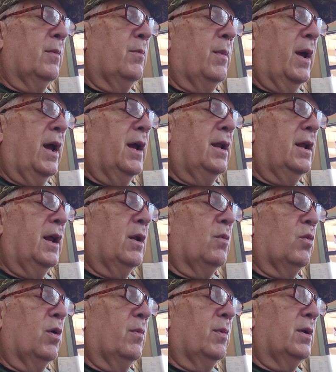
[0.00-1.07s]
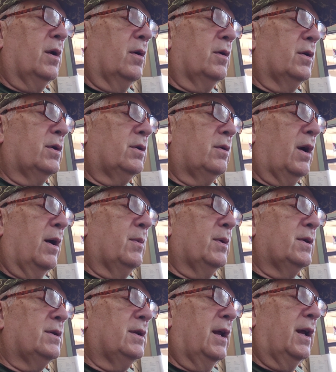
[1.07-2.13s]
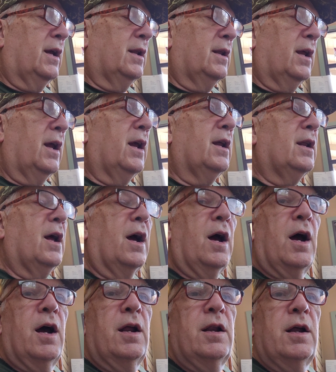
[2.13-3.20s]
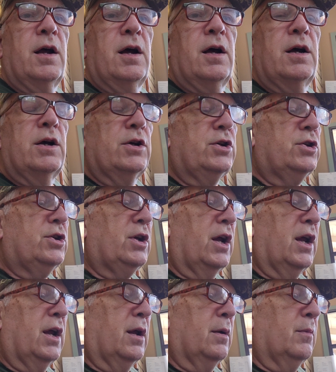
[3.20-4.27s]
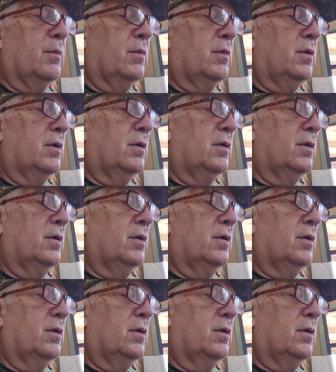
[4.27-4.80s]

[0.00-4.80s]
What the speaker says: man and woman are described as naked and unashamed.